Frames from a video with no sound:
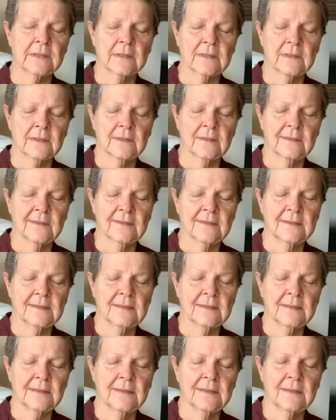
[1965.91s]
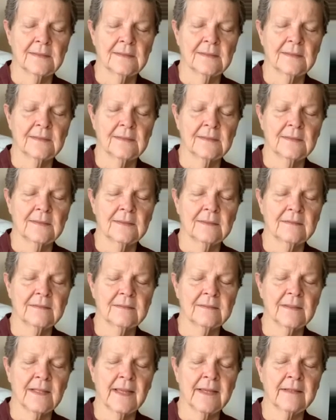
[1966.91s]
The
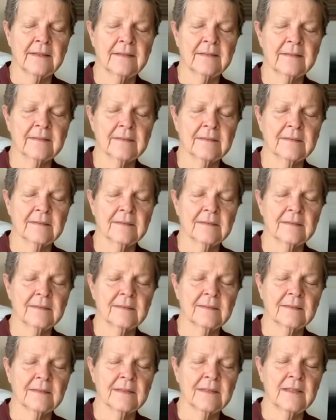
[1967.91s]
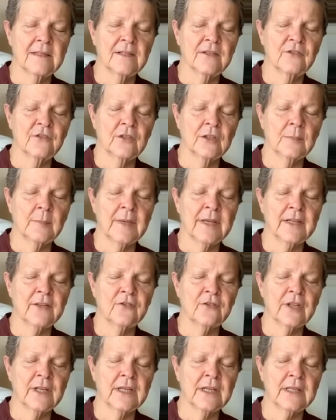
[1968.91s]
slightest condition may
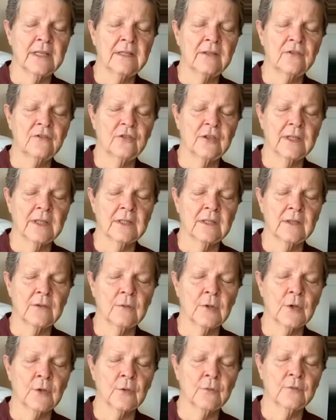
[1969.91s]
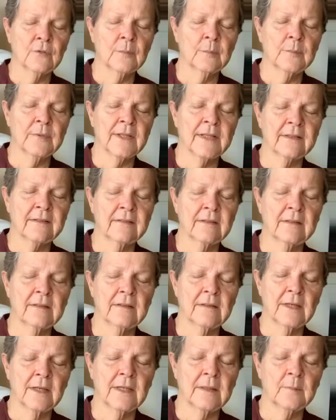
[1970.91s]
change and you go from pleasant
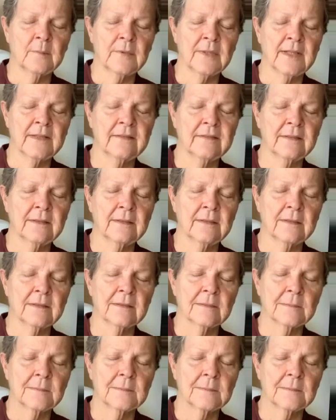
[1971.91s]
to unpleasant.